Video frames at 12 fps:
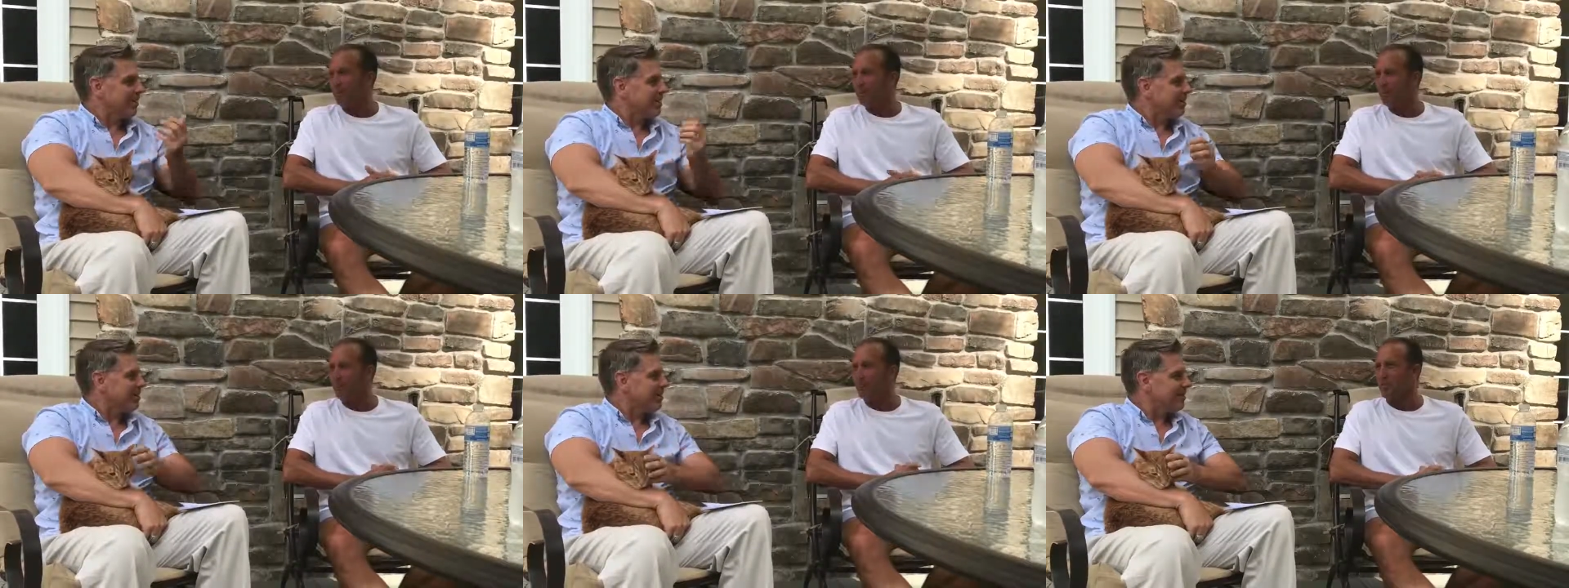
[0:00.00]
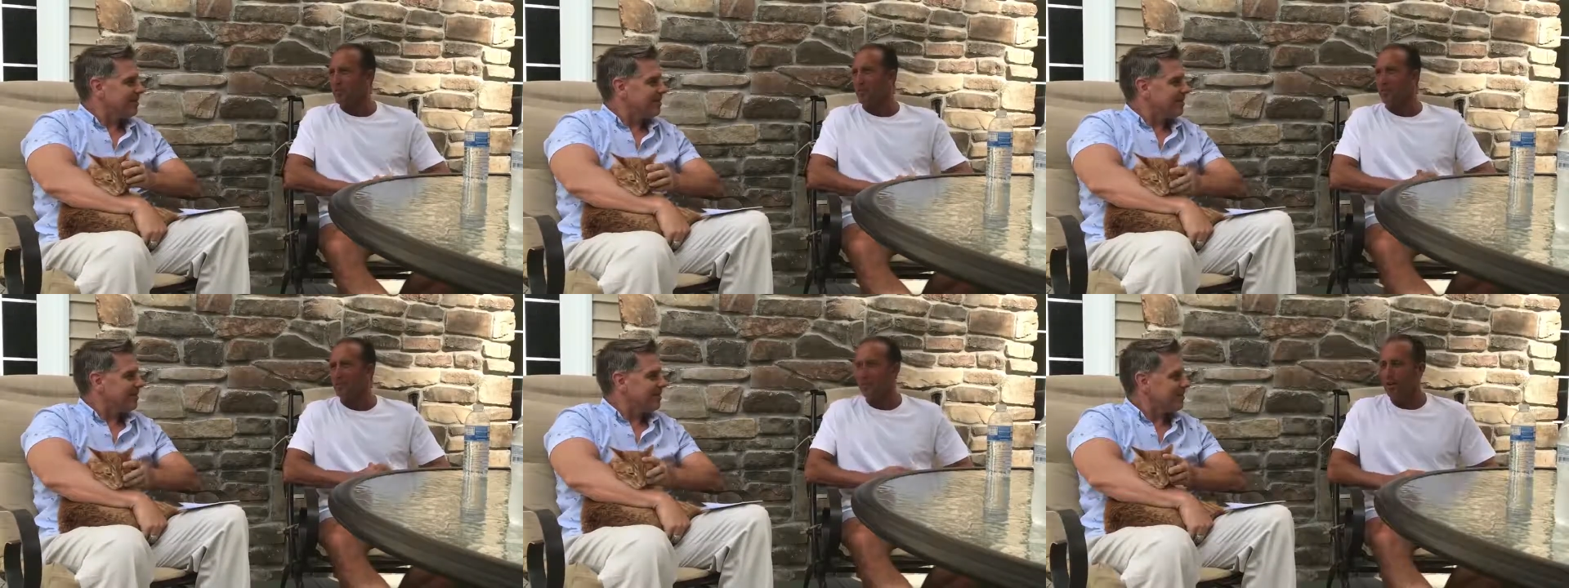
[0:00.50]
Speaker 1: Yeah,
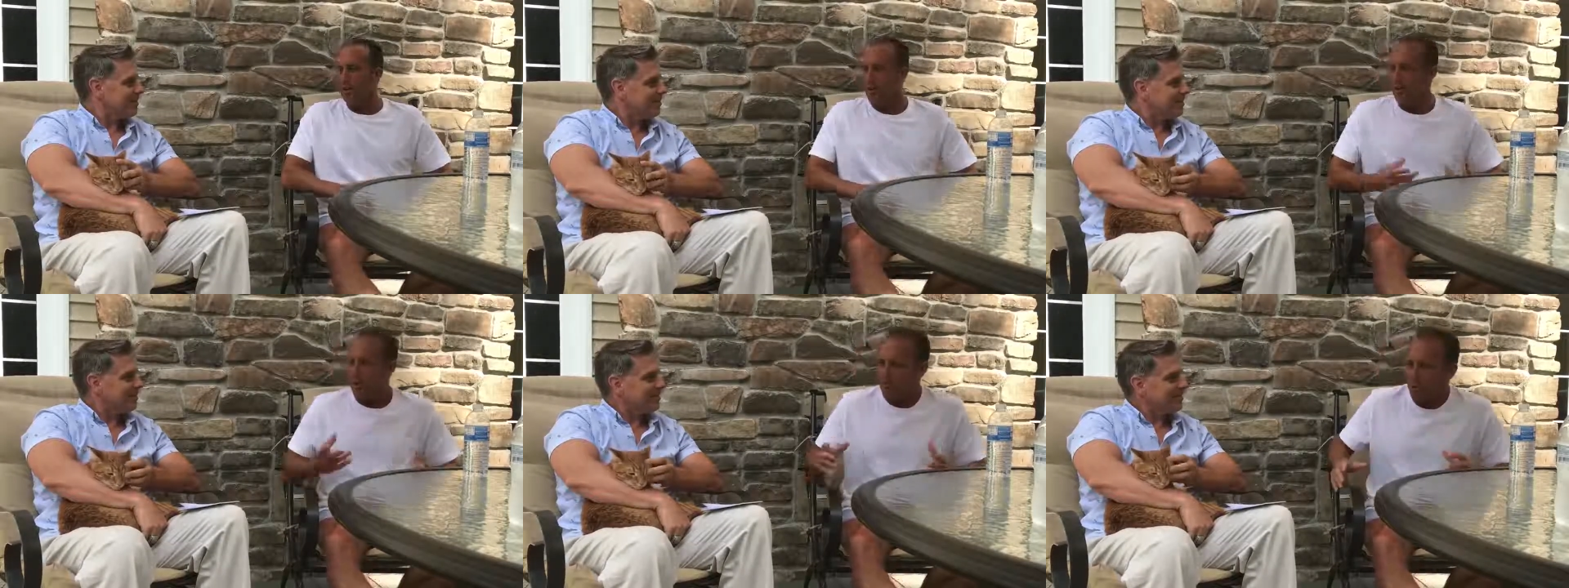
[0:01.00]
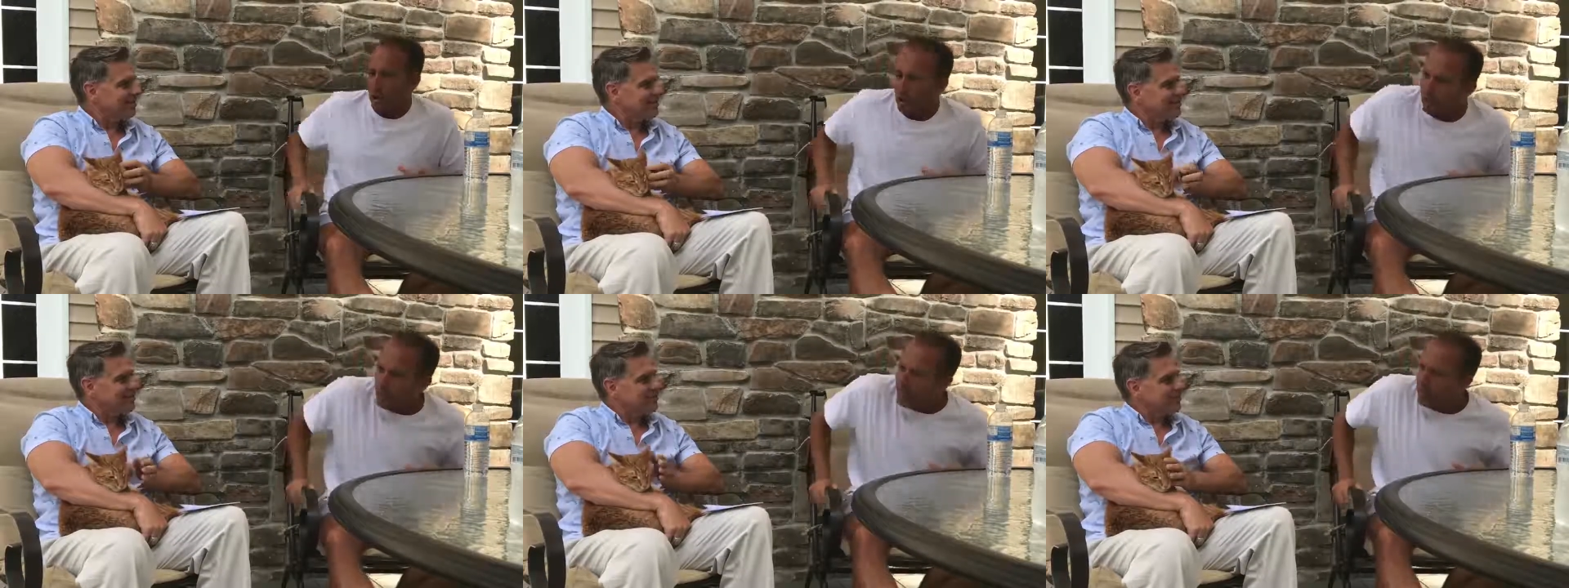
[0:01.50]
absolutely.
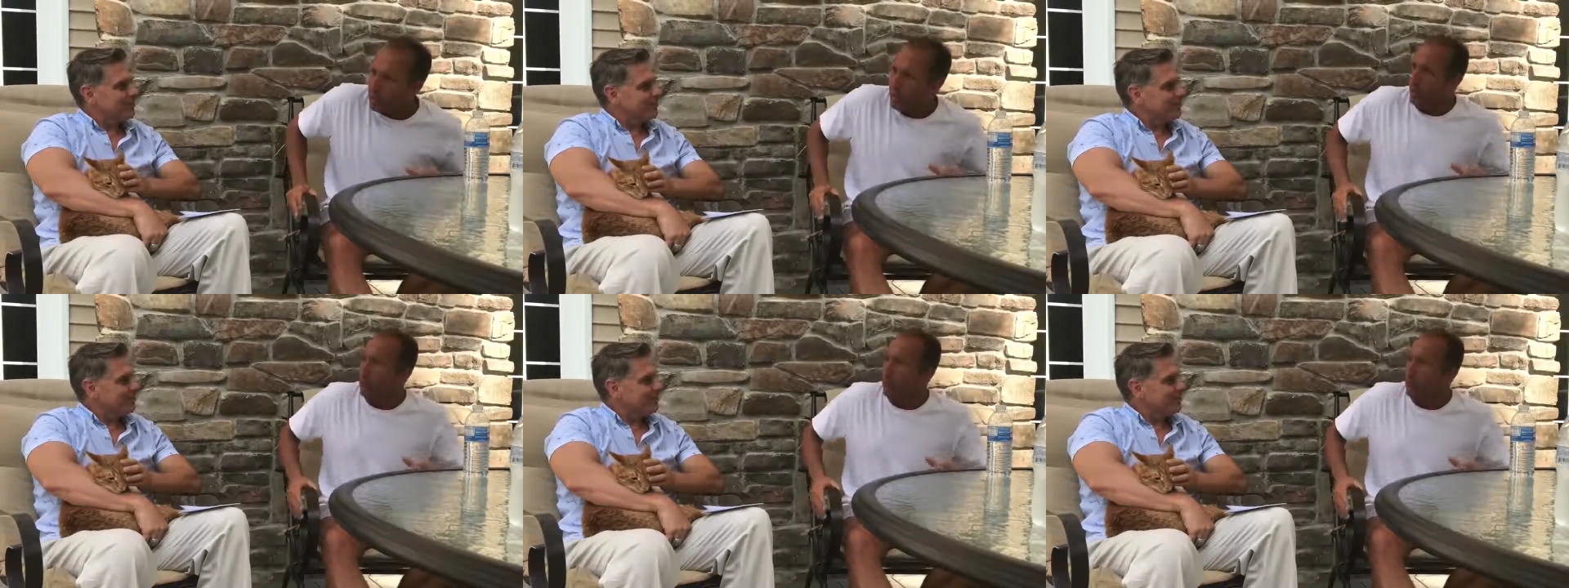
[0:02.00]
So, you, you